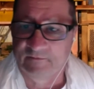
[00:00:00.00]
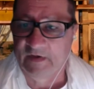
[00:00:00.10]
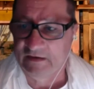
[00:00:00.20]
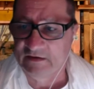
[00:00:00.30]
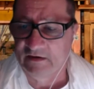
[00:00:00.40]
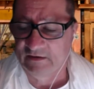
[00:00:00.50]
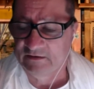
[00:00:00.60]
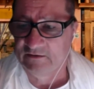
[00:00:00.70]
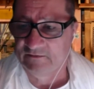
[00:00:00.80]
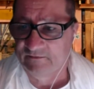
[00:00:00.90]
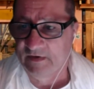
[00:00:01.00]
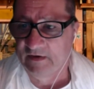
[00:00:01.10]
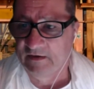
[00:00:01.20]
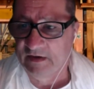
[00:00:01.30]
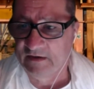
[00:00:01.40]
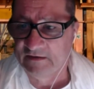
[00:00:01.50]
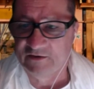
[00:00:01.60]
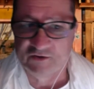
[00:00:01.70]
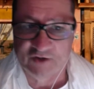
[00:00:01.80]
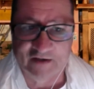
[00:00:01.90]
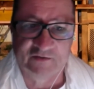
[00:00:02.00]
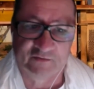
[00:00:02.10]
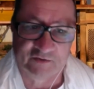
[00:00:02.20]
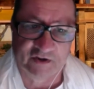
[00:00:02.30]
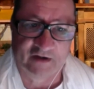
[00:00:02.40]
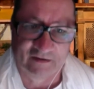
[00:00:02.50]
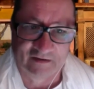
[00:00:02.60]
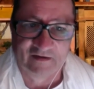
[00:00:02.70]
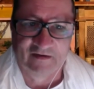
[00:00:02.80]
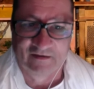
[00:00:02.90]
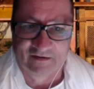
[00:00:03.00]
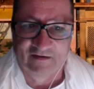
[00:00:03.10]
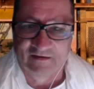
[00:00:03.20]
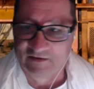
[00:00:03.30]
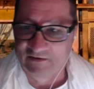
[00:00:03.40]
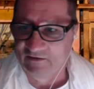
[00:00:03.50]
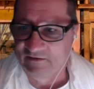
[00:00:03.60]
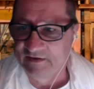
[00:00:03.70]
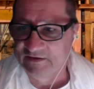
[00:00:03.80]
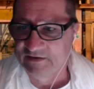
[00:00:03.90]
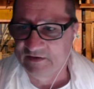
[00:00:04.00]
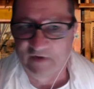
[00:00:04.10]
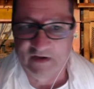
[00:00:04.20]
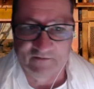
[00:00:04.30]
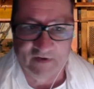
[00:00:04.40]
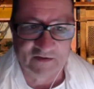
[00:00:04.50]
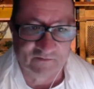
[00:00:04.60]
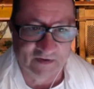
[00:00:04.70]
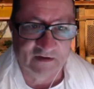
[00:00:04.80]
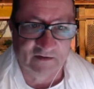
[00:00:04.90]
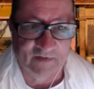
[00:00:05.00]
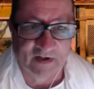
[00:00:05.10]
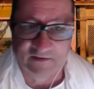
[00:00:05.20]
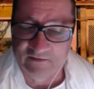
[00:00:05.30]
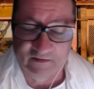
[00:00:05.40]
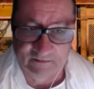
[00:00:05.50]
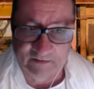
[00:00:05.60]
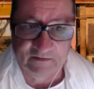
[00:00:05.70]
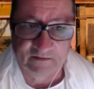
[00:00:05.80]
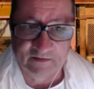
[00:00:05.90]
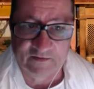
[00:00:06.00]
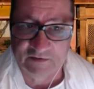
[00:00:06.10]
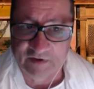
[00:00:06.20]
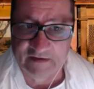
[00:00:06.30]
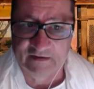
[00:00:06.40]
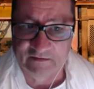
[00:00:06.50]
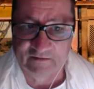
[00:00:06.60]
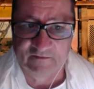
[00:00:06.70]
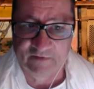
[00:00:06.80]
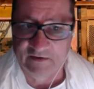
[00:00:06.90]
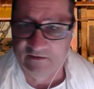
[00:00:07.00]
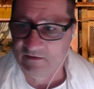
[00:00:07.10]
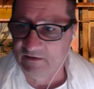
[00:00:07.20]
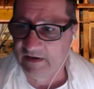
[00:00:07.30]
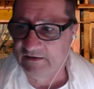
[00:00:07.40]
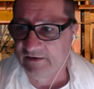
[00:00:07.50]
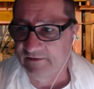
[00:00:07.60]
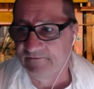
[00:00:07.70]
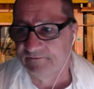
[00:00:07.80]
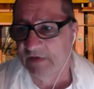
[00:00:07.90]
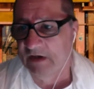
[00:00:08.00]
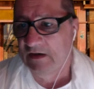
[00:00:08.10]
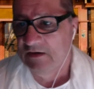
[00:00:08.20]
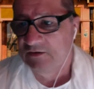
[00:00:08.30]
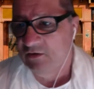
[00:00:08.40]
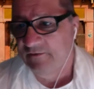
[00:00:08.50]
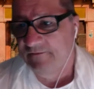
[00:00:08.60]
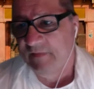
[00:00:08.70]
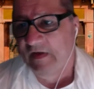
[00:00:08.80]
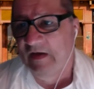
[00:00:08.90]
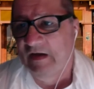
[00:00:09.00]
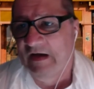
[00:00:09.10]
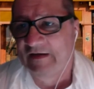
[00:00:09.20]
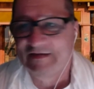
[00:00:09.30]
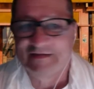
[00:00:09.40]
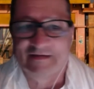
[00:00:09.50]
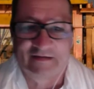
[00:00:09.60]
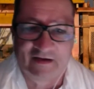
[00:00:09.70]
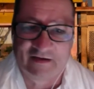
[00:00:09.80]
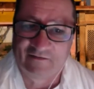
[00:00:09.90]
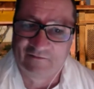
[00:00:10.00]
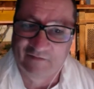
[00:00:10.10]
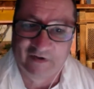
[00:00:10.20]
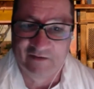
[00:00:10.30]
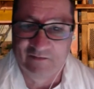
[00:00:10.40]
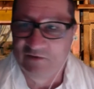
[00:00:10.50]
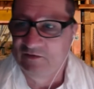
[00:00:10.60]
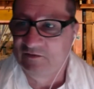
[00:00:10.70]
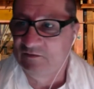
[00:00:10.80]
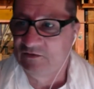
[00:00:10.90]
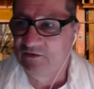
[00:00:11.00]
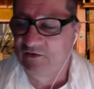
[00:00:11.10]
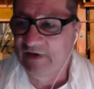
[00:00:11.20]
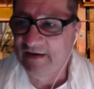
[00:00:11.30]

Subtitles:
Excellent. Yes, it's Chakshusha. It's Vaivashvata Manu. You said that very correctly. So this is another very beautiful story.